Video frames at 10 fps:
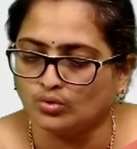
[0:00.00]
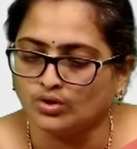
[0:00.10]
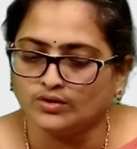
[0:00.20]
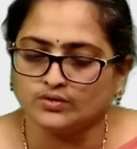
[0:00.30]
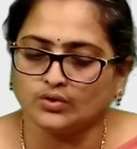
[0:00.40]

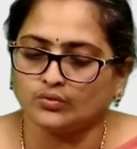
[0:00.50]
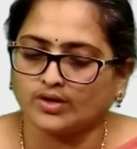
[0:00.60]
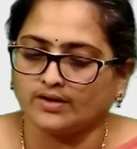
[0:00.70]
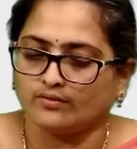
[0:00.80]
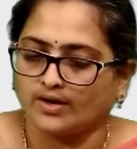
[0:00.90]
So, you
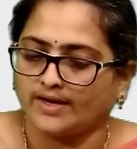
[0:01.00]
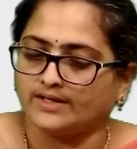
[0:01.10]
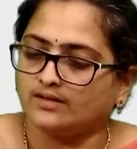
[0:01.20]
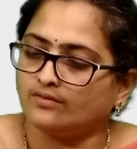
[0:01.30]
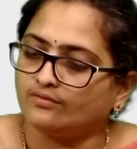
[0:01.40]
can
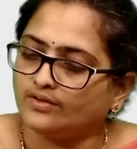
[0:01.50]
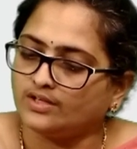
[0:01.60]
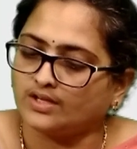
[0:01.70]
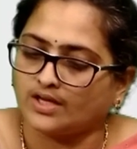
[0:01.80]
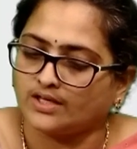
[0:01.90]
write Va
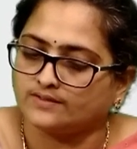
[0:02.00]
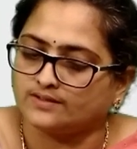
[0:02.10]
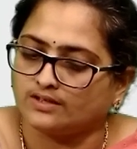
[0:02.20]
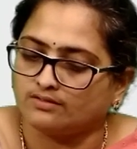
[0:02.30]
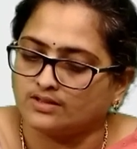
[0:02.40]
is
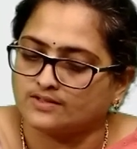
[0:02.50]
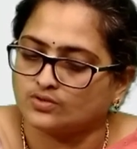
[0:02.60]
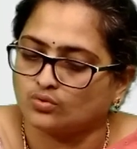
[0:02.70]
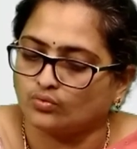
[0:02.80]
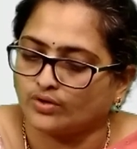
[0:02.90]
equals
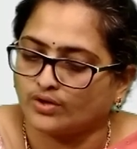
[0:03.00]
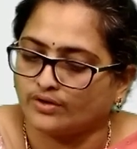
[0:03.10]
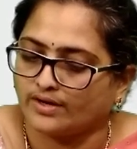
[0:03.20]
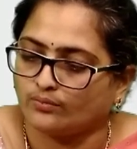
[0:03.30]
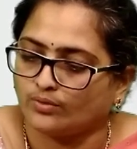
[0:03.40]
to, we can
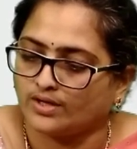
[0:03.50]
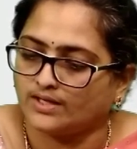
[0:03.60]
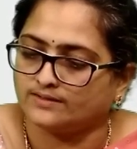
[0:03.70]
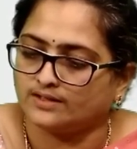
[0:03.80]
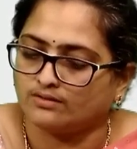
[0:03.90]
write Va
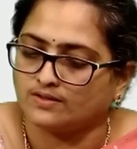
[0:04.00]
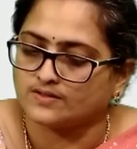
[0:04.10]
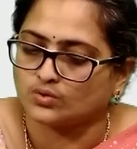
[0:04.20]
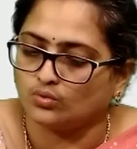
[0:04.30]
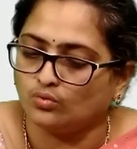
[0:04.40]
is equals
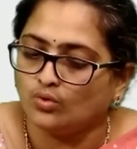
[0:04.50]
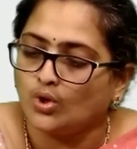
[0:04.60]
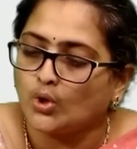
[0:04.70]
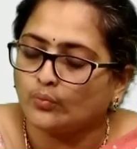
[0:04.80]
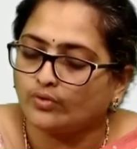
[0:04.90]
to
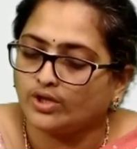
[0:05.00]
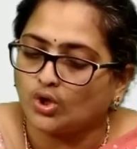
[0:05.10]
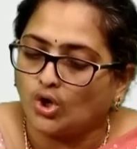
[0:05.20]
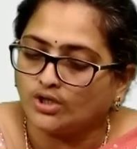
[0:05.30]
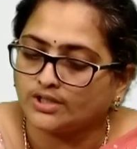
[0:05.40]

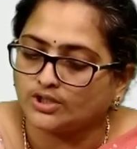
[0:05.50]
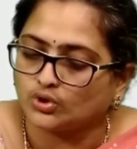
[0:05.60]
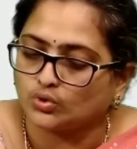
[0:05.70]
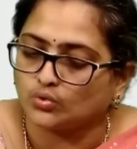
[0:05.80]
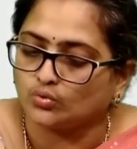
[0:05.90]
V0
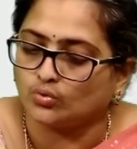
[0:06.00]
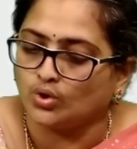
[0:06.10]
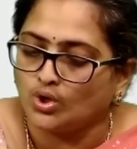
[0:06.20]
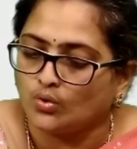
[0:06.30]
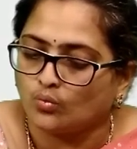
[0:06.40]
into
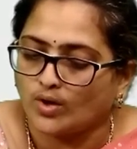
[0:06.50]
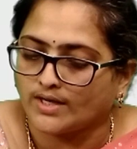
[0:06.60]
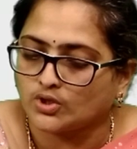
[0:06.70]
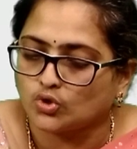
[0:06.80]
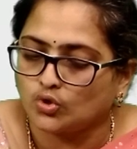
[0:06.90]

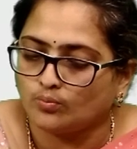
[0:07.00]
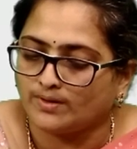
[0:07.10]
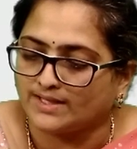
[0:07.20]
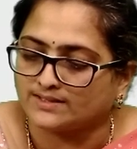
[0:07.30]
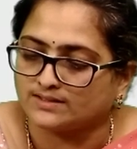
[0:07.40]
Y2
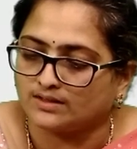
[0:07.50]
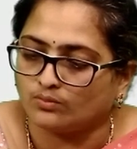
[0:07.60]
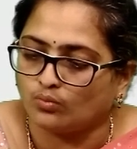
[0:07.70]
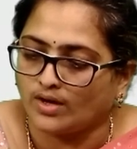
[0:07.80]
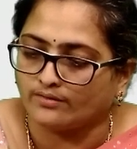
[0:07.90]
plus
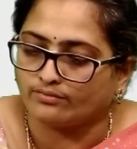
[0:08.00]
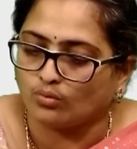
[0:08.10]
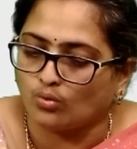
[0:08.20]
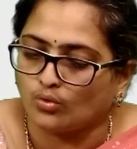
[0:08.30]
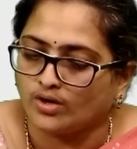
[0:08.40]

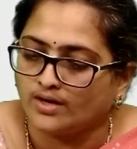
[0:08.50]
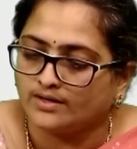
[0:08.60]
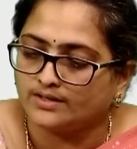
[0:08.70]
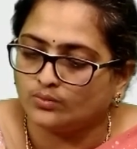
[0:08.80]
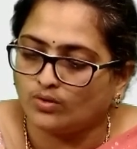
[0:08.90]
Y4
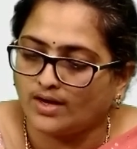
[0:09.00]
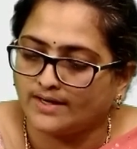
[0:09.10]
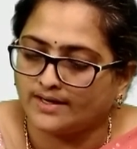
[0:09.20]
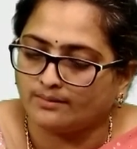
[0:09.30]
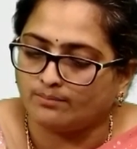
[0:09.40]

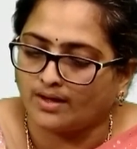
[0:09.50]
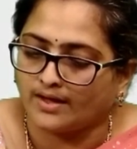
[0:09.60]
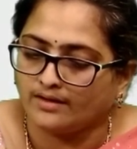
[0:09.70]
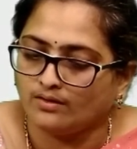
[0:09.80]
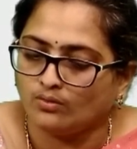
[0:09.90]
divided
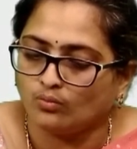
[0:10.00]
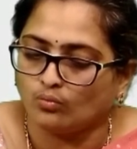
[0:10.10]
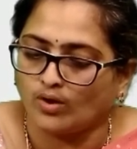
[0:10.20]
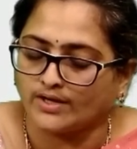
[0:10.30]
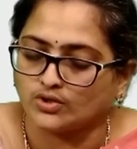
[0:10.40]
by
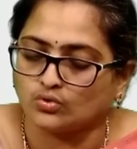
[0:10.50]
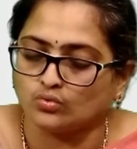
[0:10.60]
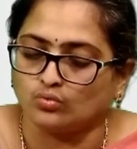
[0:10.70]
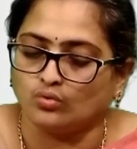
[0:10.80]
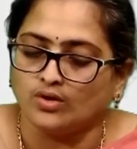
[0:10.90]

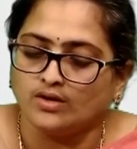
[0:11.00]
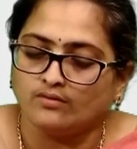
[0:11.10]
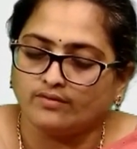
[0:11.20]
Y2, where